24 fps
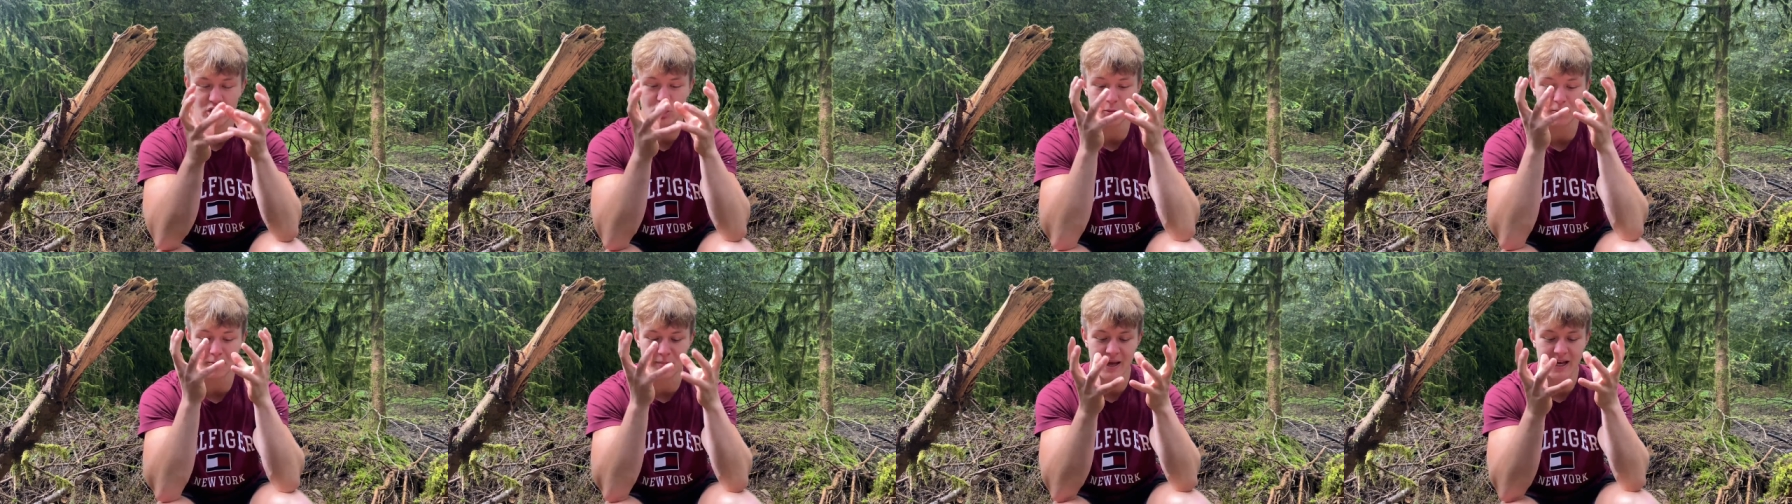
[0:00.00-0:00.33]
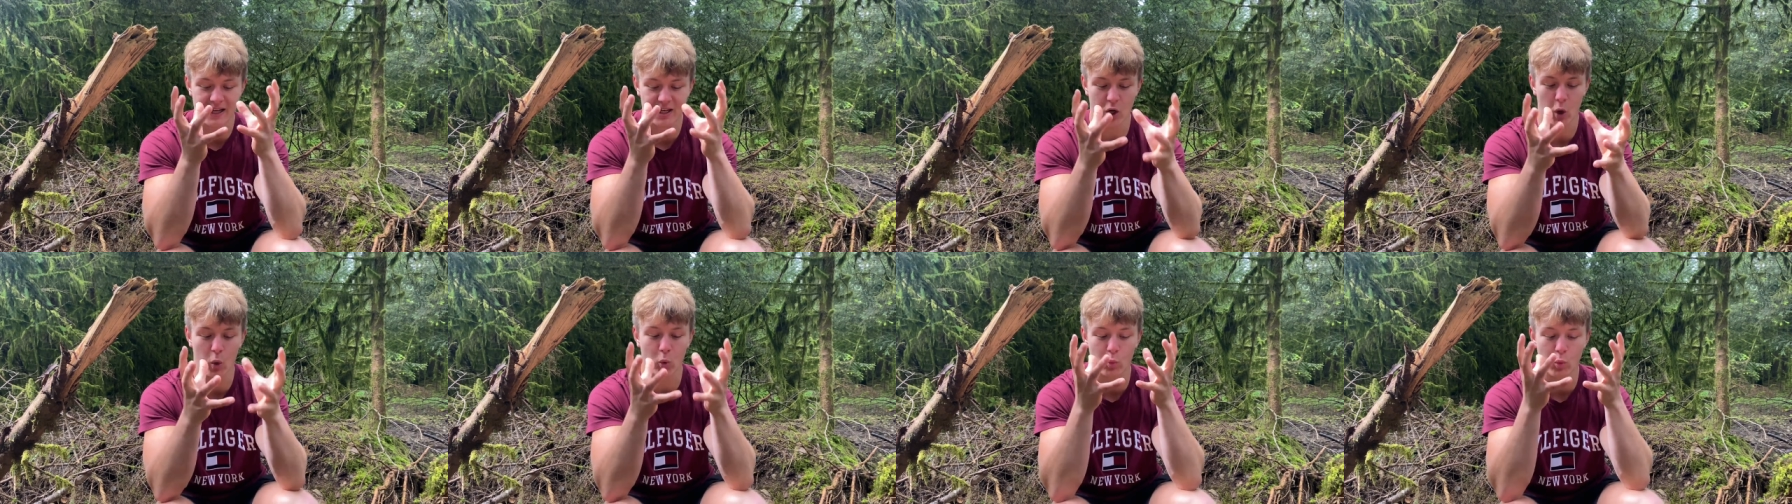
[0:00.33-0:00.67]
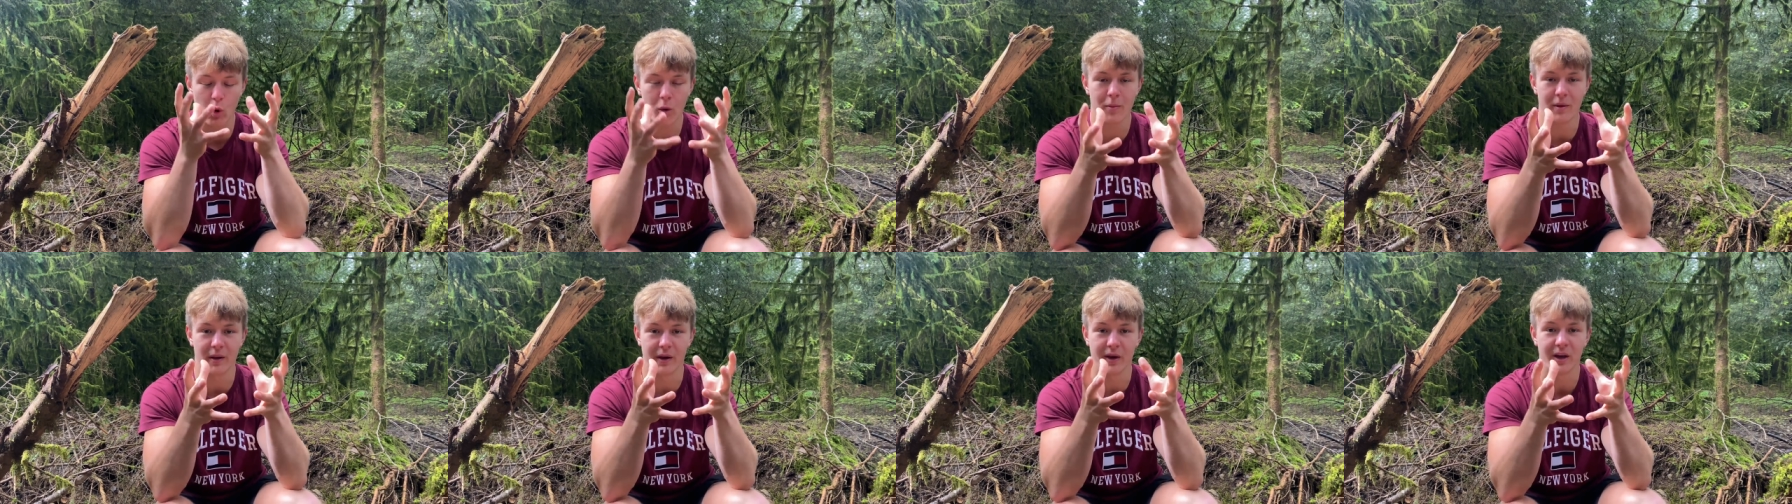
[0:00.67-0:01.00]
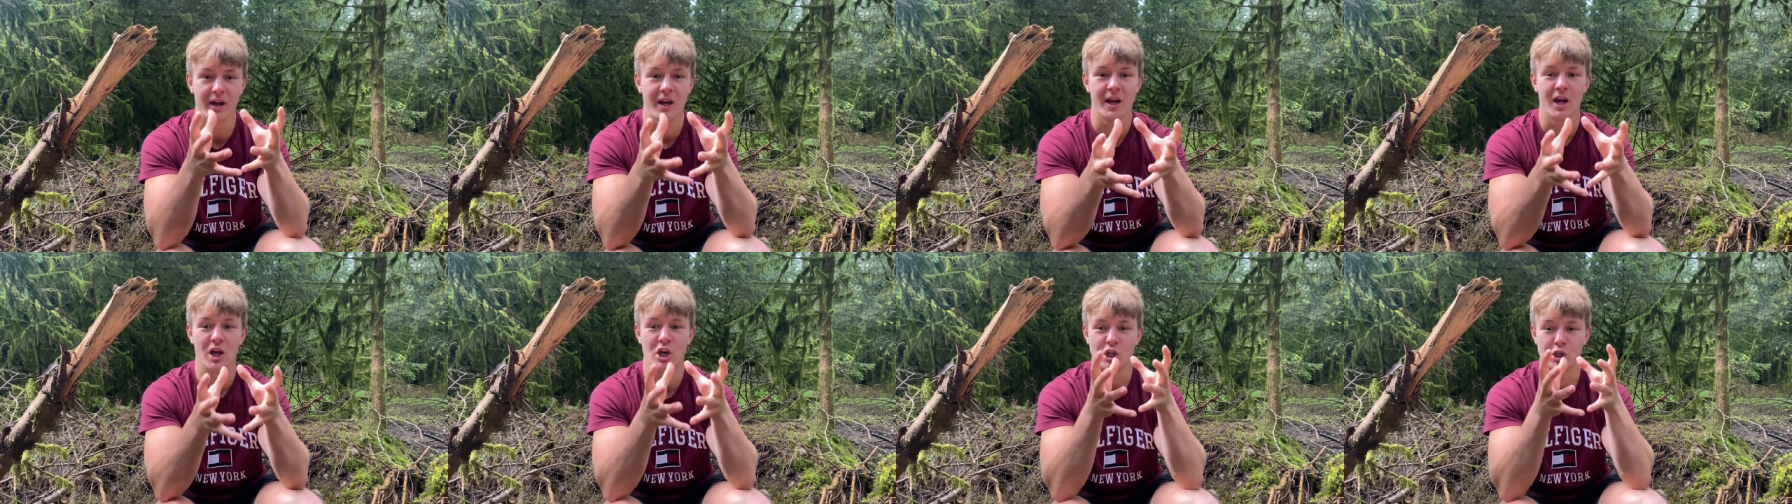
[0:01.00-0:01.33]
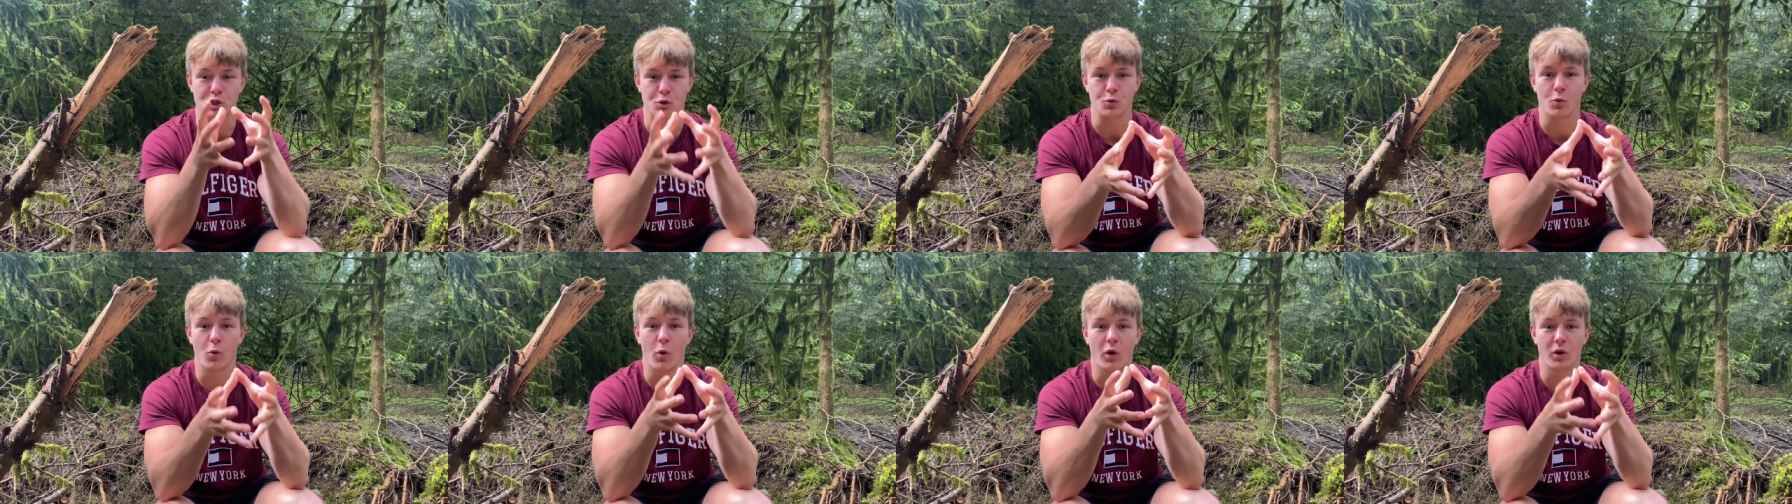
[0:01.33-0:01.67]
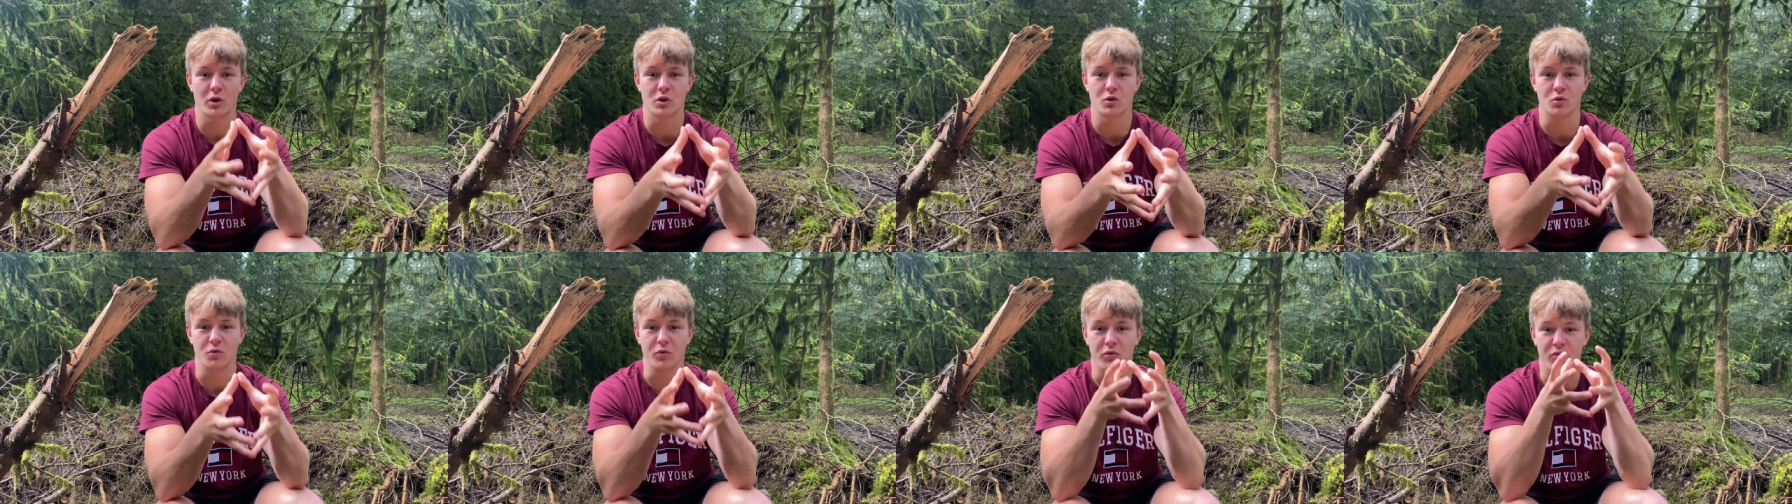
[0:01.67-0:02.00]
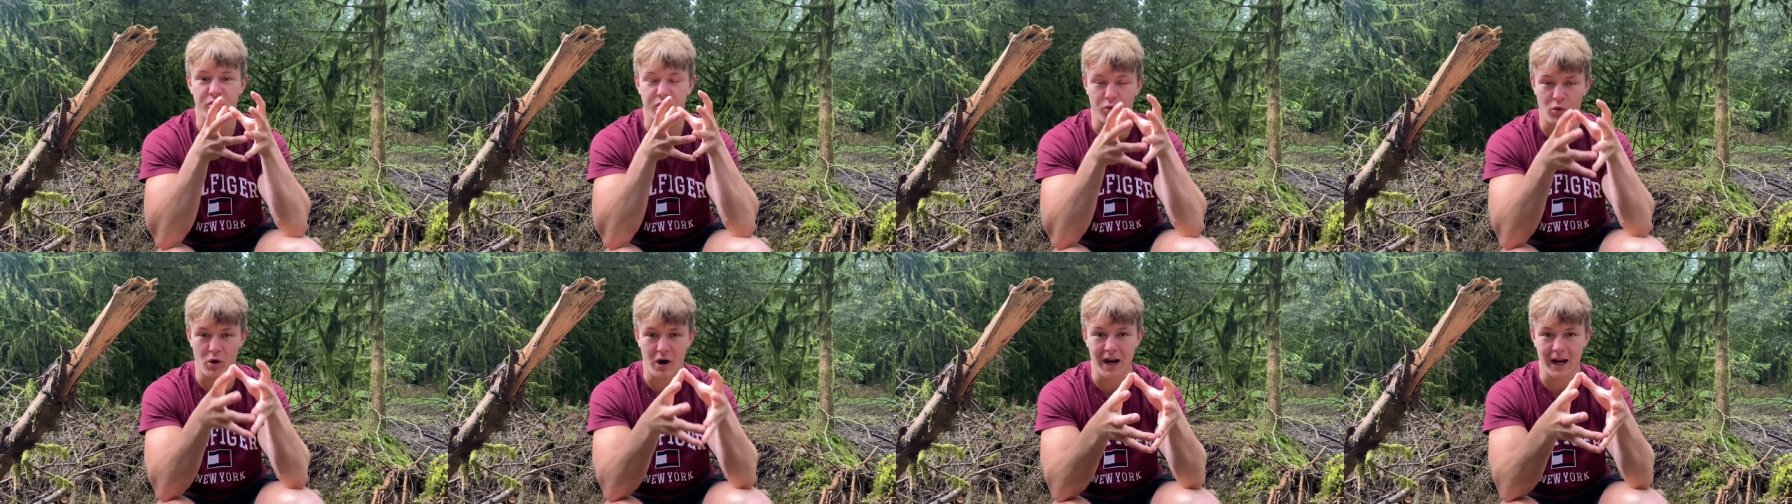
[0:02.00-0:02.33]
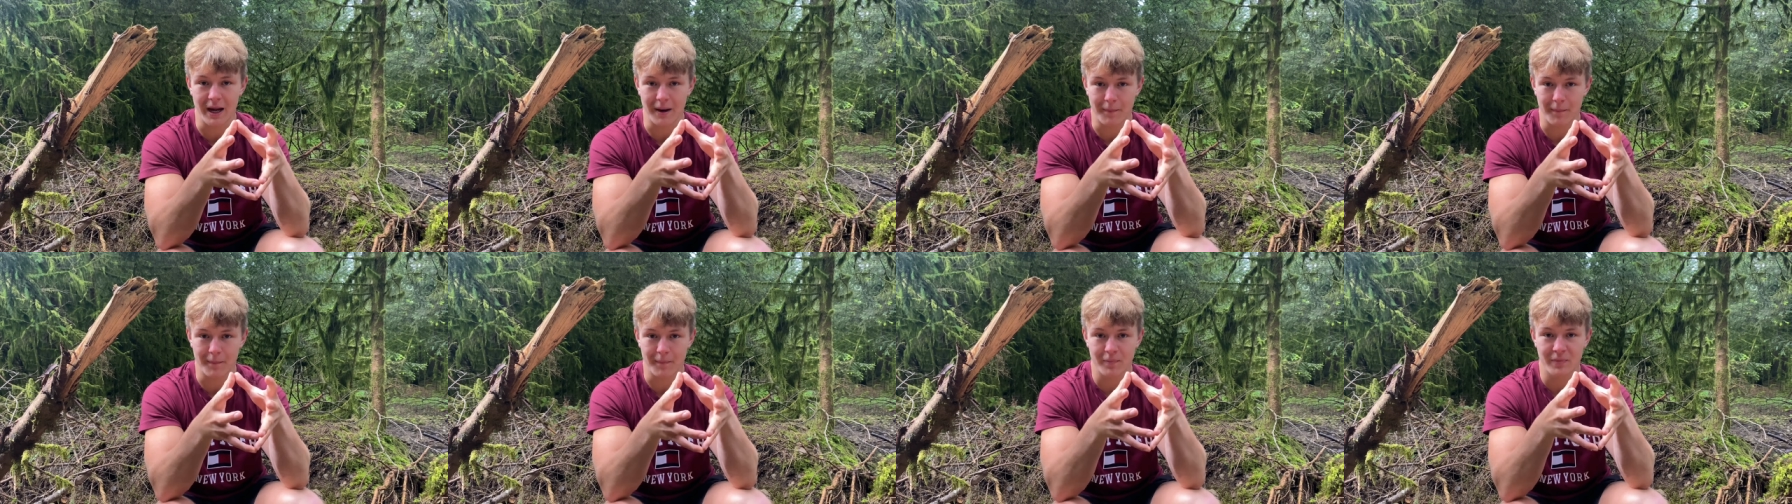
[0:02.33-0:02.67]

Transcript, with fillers: You pick a woman you want to frame.